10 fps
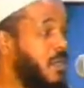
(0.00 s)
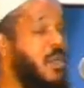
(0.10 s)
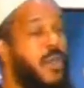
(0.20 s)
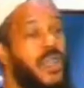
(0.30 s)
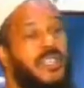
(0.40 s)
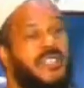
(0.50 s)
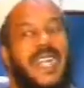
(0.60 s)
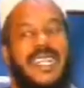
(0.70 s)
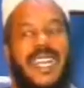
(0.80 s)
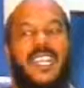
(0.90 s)
So it is
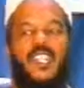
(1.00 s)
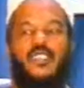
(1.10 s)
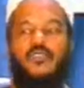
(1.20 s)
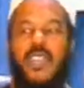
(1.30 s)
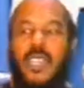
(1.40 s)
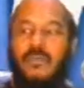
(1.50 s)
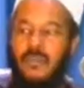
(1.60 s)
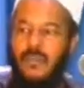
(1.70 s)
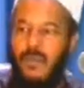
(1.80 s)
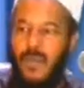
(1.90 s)
not an
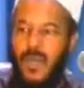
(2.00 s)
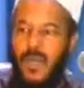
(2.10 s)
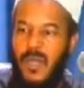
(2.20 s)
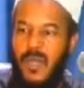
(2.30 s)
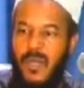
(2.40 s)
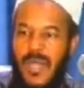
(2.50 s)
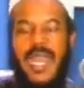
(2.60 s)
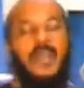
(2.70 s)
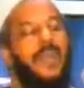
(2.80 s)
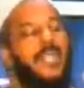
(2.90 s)
extreme
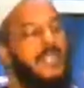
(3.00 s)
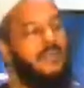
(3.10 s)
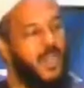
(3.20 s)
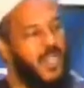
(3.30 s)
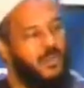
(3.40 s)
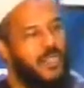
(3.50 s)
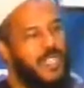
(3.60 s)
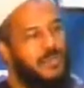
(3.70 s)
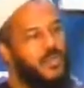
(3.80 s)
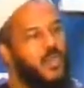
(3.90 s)
element amongst
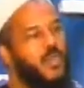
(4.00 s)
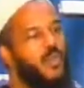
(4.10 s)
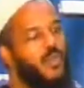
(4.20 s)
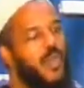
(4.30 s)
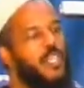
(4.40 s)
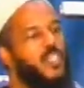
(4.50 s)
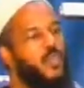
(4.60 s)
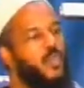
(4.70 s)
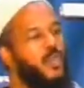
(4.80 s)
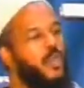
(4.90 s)
Muslims who would wish
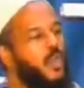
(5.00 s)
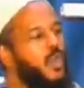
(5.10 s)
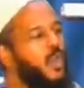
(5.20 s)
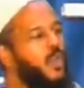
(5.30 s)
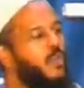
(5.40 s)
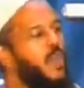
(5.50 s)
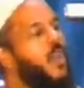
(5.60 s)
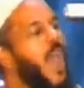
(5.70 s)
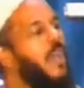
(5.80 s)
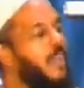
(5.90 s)
to
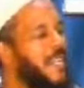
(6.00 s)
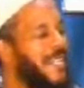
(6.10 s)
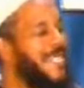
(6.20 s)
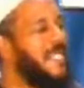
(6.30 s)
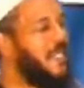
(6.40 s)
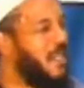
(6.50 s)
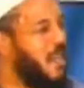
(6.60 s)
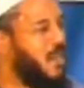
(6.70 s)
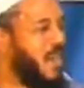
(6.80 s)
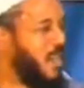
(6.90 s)
require it
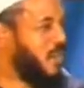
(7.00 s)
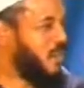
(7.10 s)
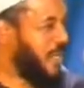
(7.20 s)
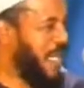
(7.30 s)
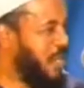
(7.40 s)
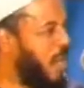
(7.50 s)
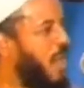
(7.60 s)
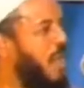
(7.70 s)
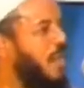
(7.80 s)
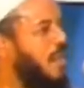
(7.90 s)
according to state
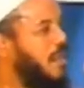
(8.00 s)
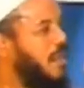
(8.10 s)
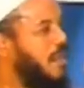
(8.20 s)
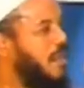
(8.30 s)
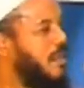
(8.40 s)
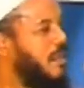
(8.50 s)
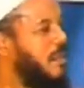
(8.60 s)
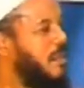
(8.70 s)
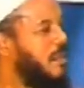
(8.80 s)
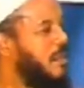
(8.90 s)
law.
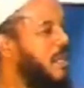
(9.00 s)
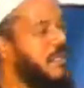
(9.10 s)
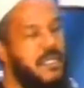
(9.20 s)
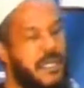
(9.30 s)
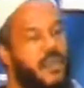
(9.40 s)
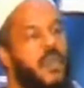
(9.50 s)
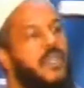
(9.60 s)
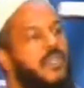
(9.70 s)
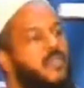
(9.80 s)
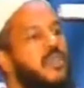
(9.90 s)
It is
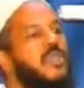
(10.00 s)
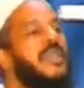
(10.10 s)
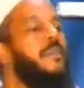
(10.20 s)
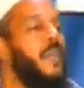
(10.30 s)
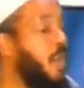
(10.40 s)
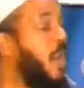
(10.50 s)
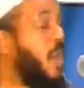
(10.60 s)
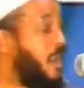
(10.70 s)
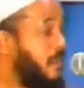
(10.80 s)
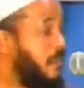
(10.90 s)
according to Islamic law.